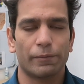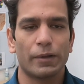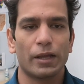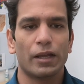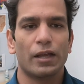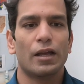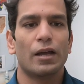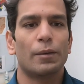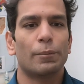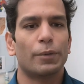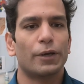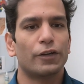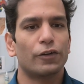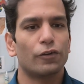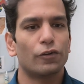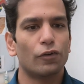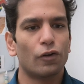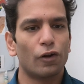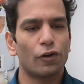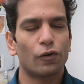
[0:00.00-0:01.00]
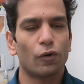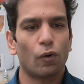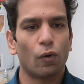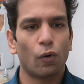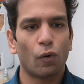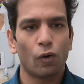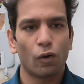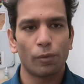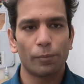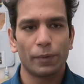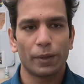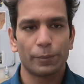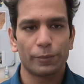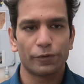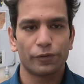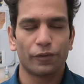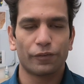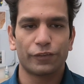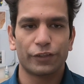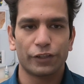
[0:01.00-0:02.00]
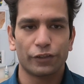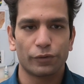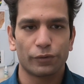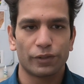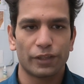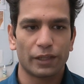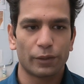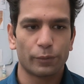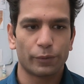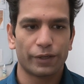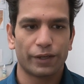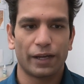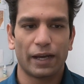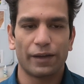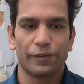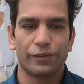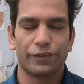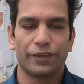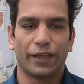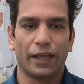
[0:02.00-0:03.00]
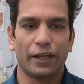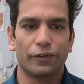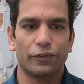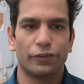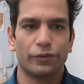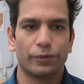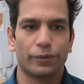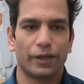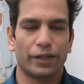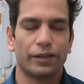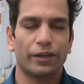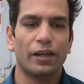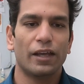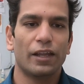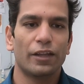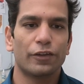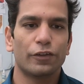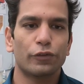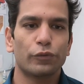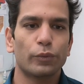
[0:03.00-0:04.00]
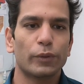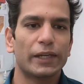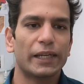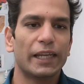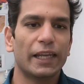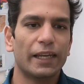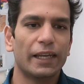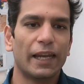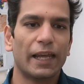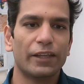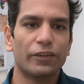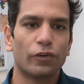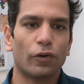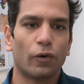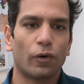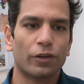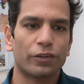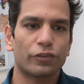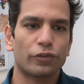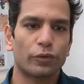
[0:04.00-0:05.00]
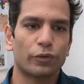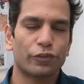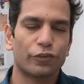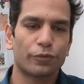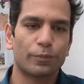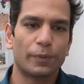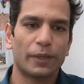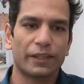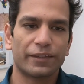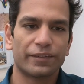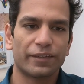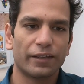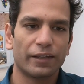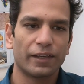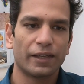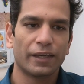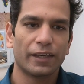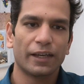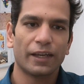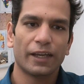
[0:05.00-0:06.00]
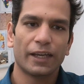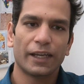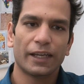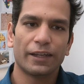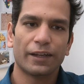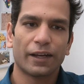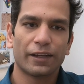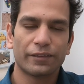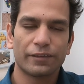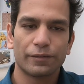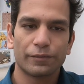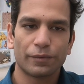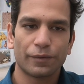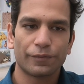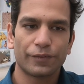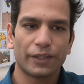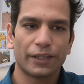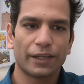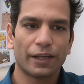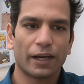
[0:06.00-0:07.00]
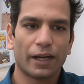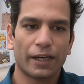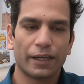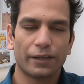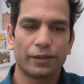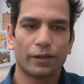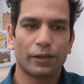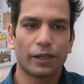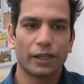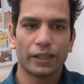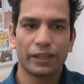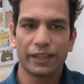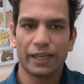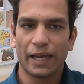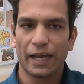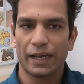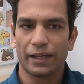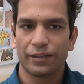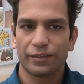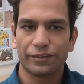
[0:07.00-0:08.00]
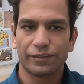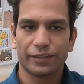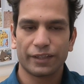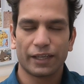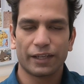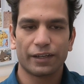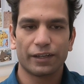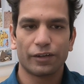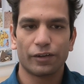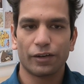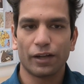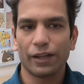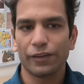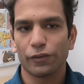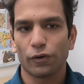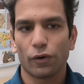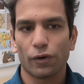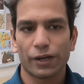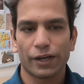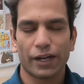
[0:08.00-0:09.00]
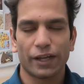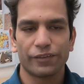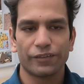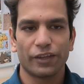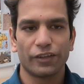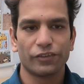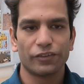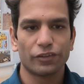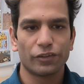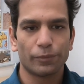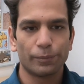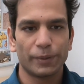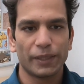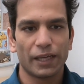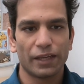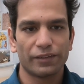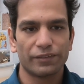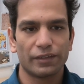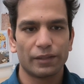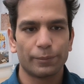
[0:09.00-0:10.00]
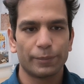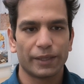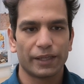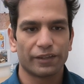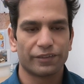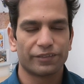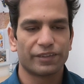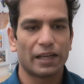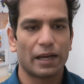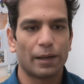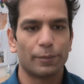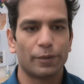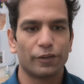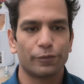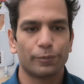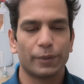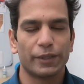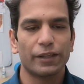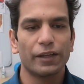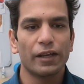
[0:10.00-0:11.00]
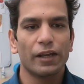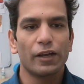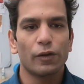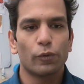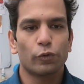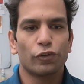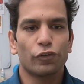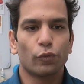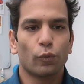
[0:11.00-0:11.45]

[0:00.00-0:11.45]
But not all members of the Youth League would have this attitude, and this would lead later on to a split in 1959 in the ANC and another organization, the PAC, being established. But just one